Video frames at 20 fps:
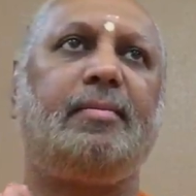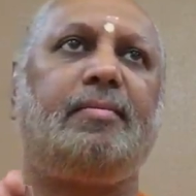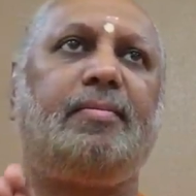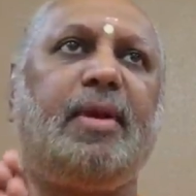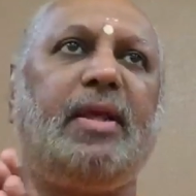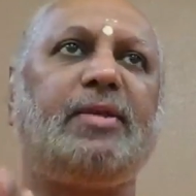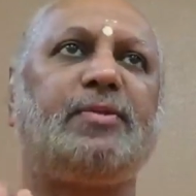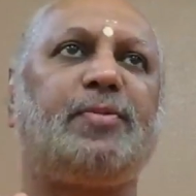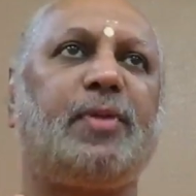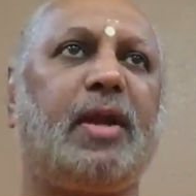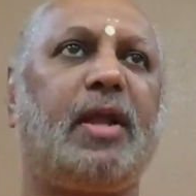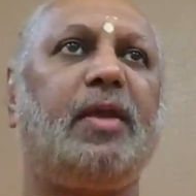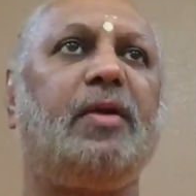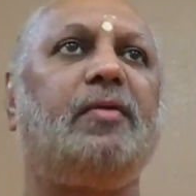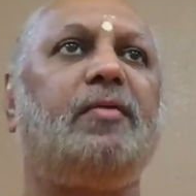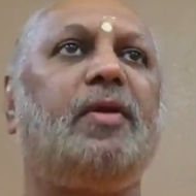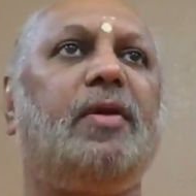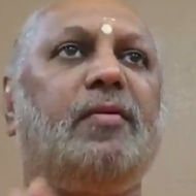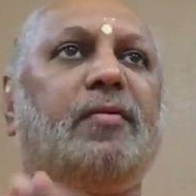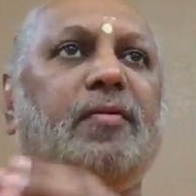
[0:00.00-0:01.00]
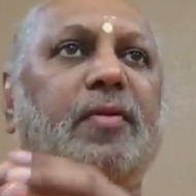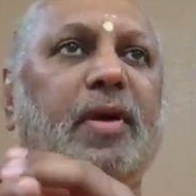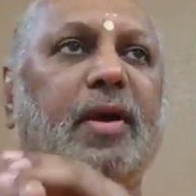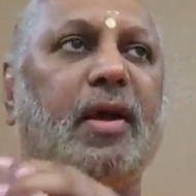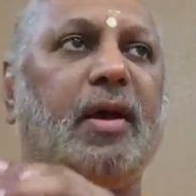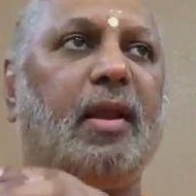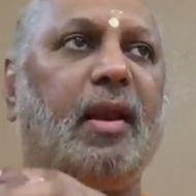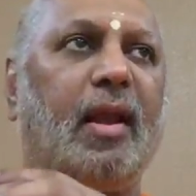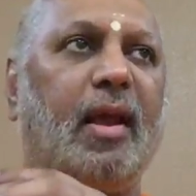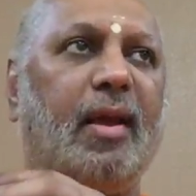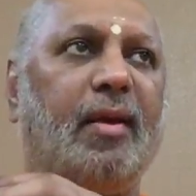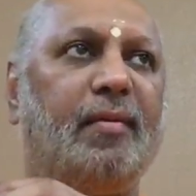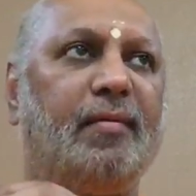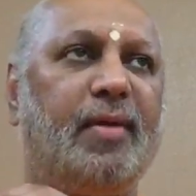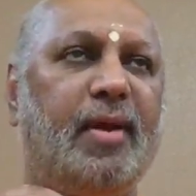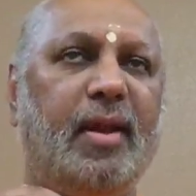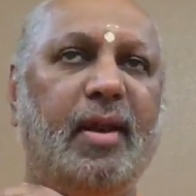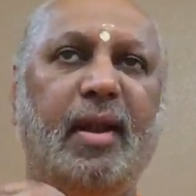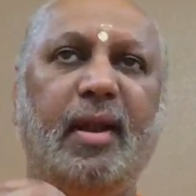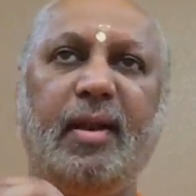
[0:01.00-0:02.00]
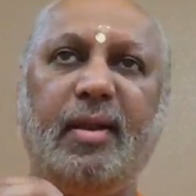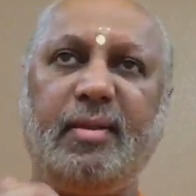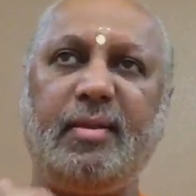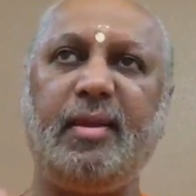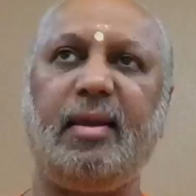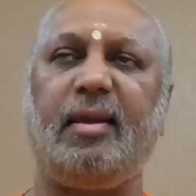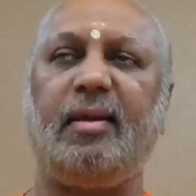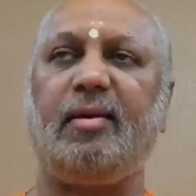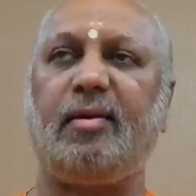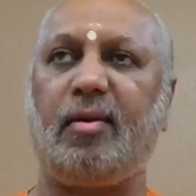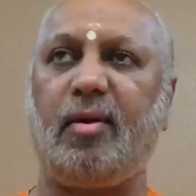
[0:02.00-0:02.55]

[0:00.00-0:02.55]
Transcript: please forgive if at all I have done anything